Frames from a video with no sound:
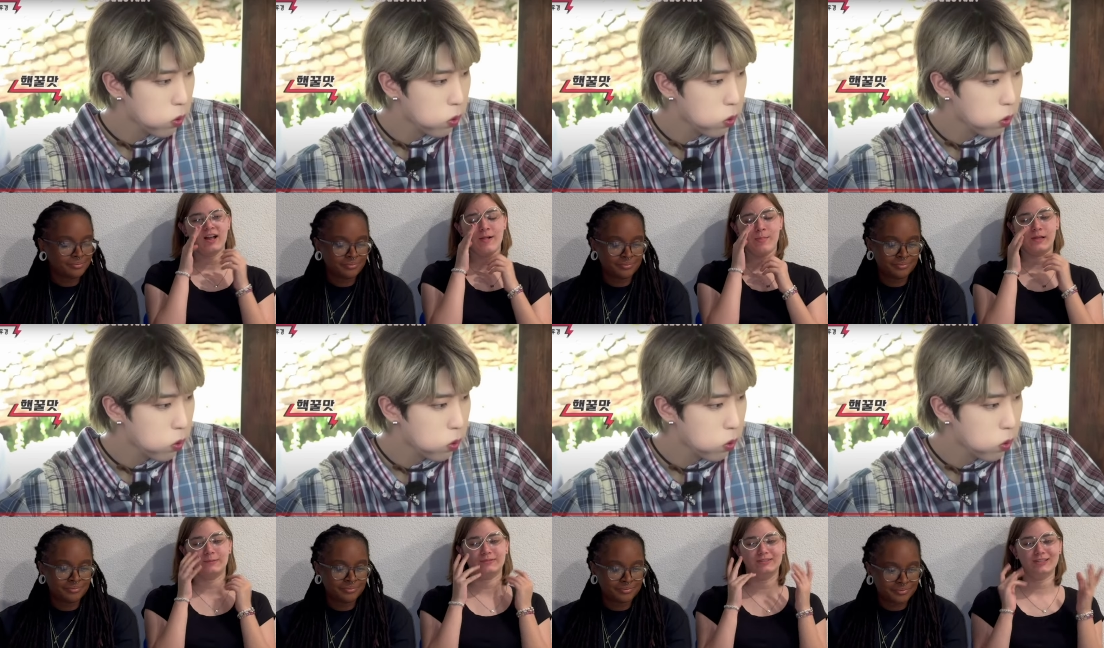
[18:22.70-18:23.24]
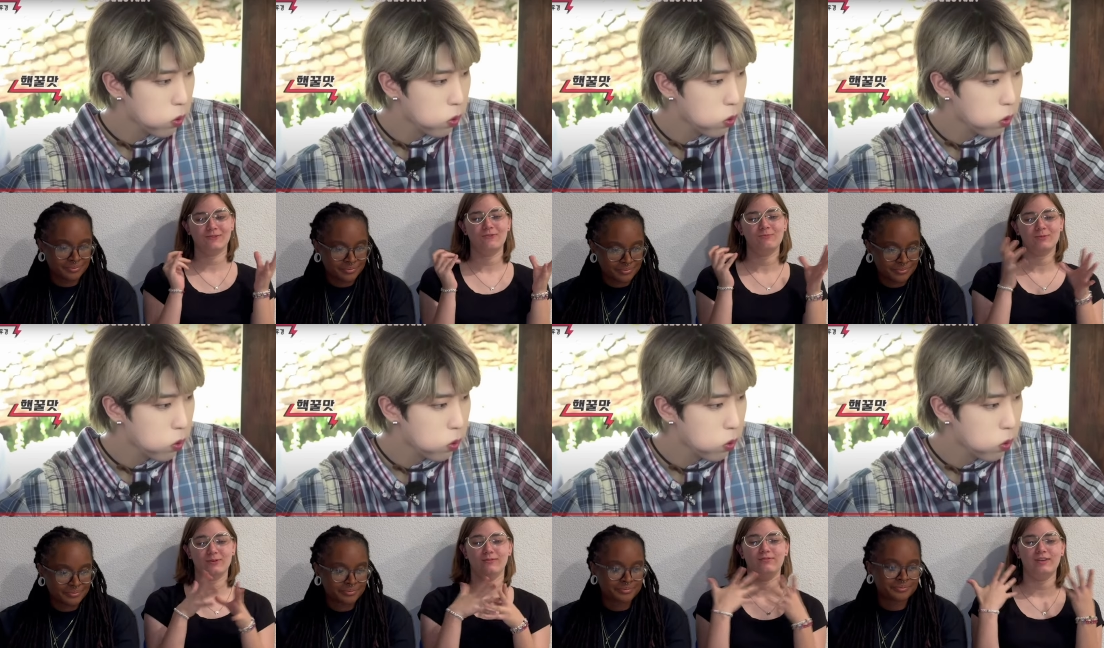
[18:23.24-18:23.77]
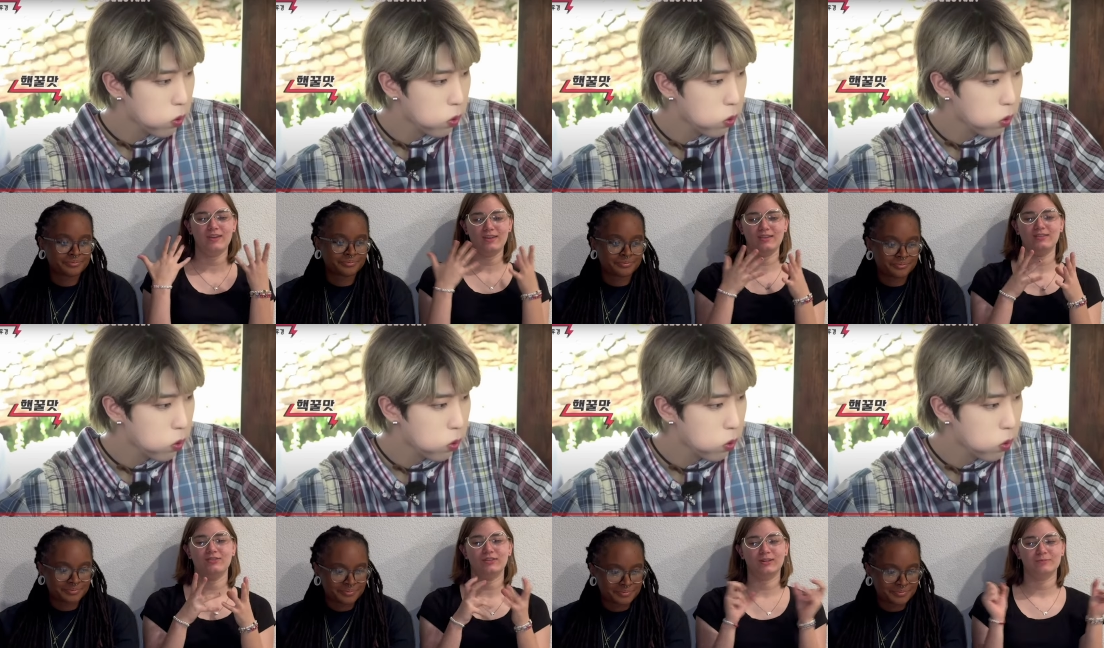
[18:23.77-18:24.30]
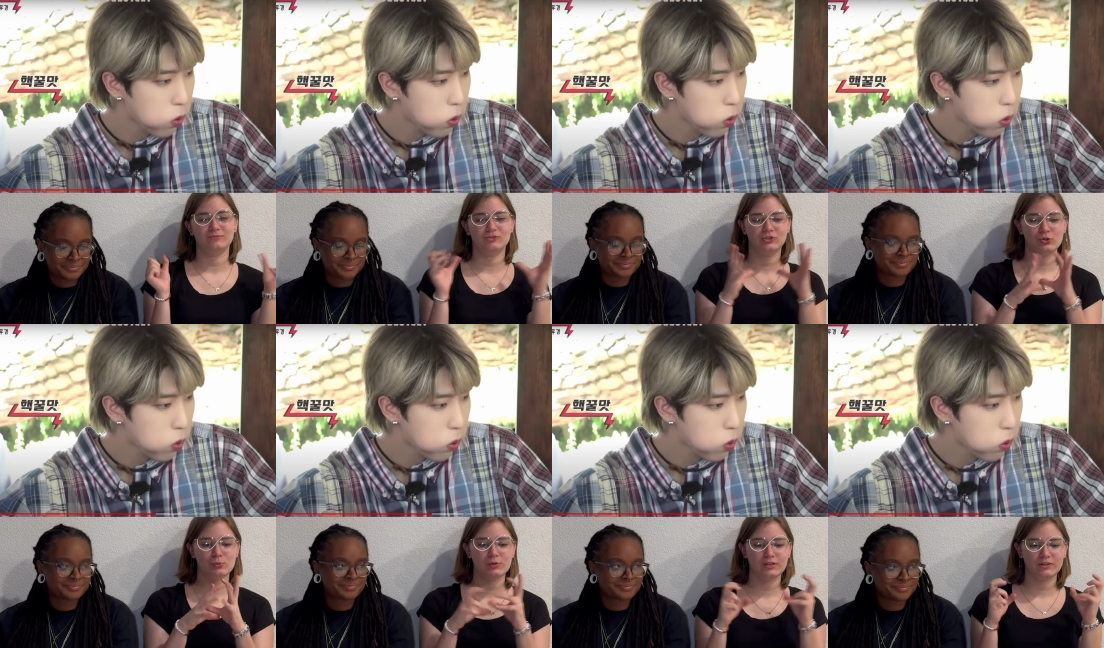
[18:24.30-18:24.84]
Speaker 1: and i'm stuffing my face so i'm
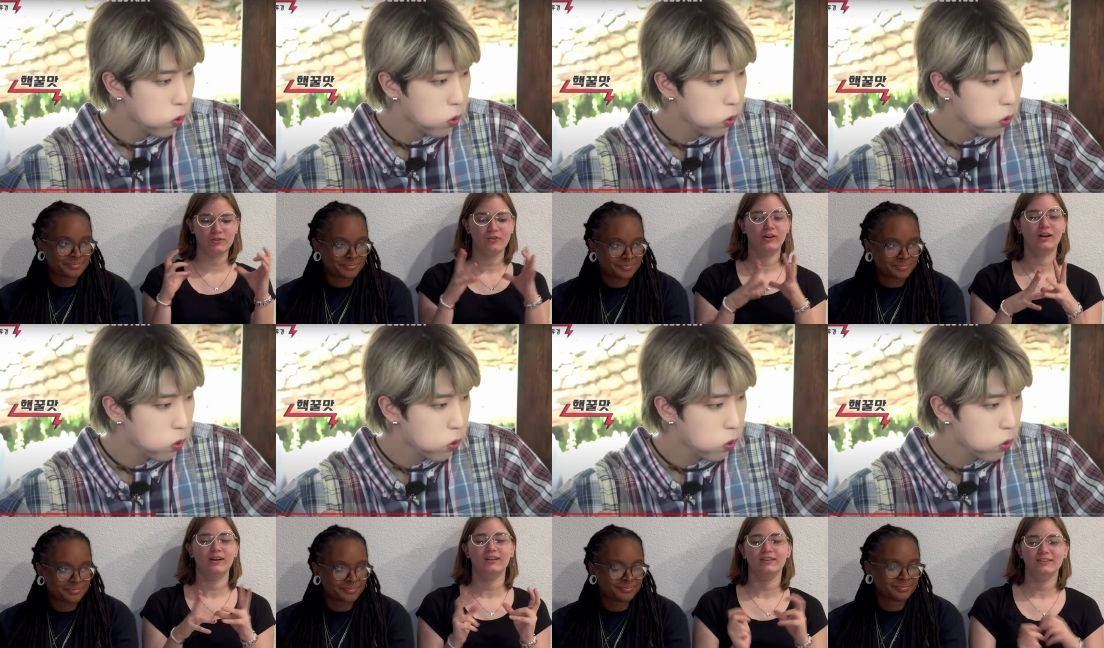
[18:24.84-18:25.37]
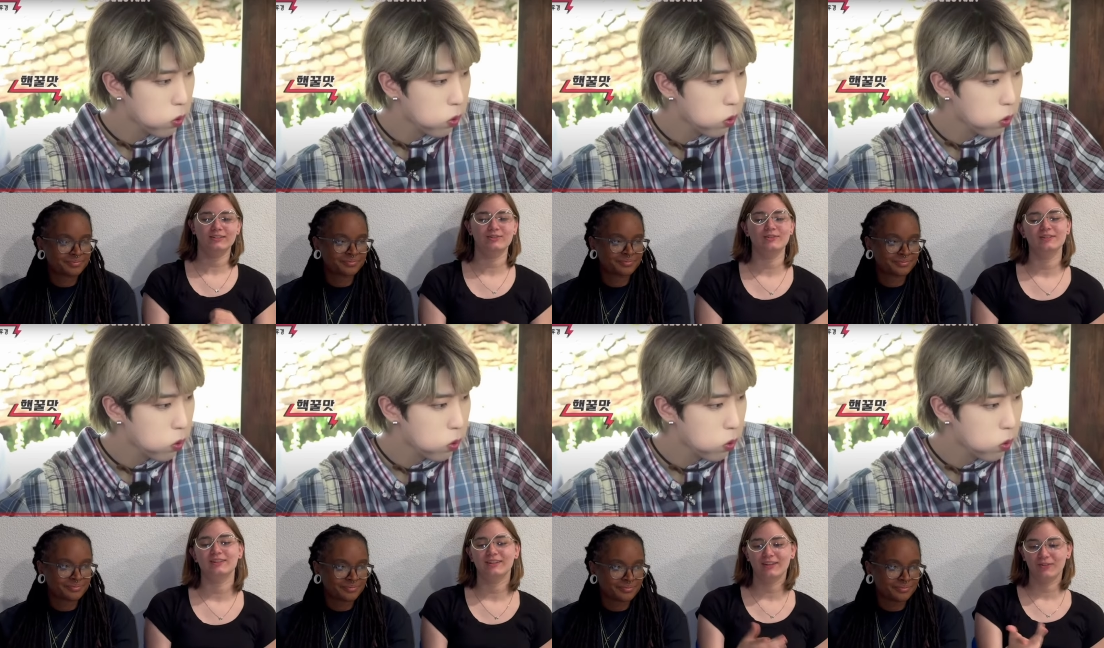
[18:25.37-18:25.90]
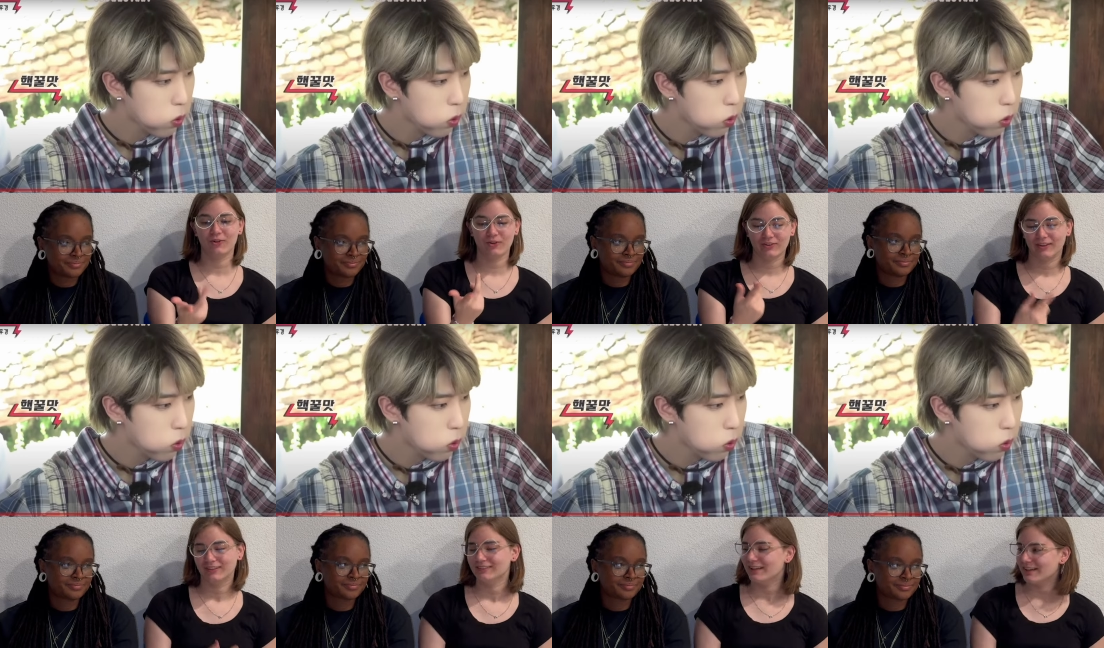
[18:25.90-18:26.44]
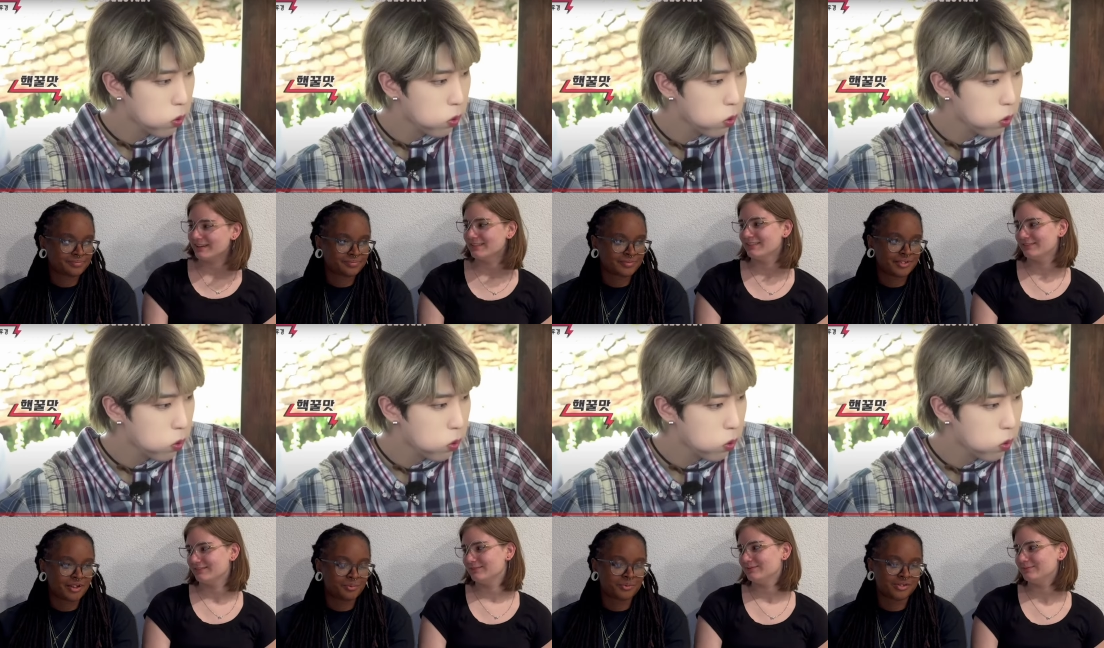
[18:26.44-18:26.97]
chewing a lot so it's it looks like that
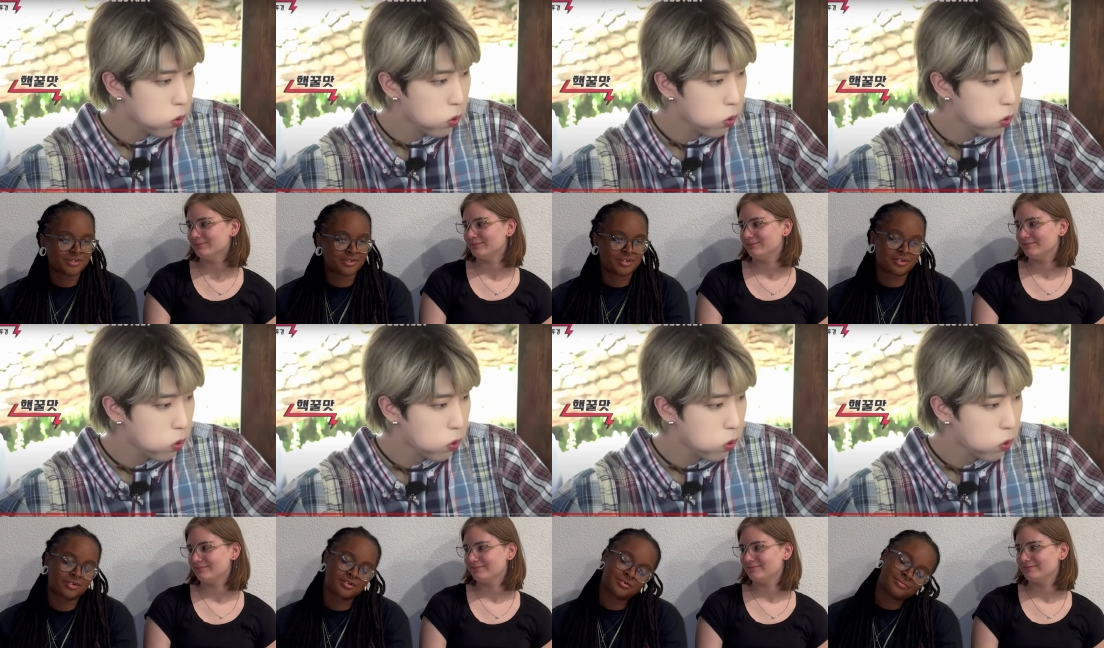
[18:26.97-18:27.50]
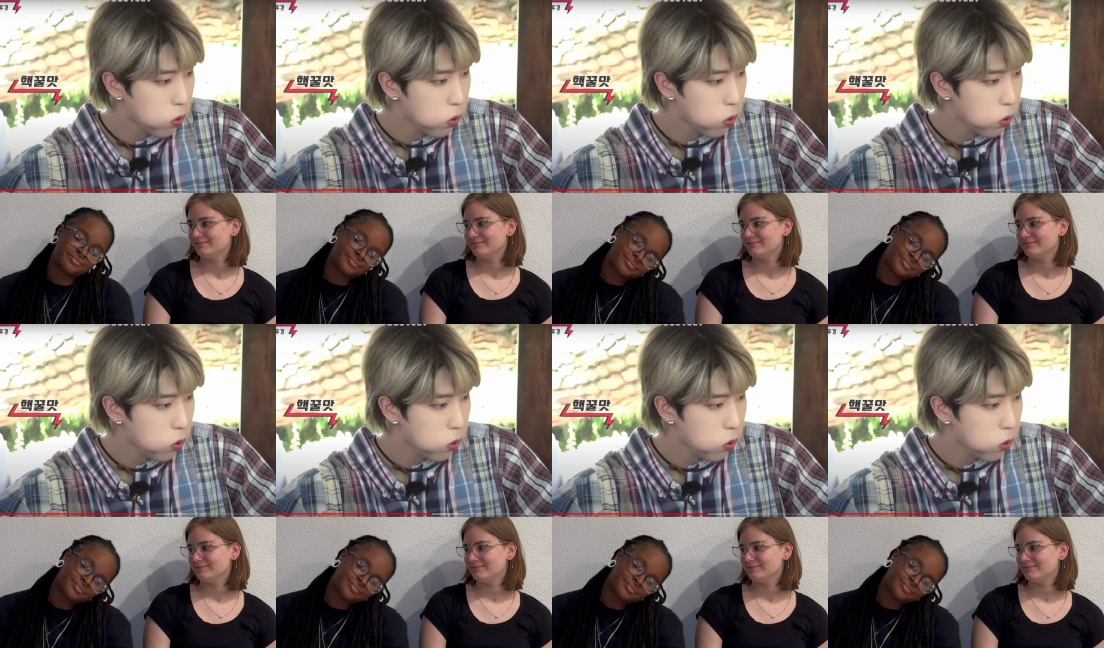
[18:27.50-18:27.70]
Speaker 2: and i'm just like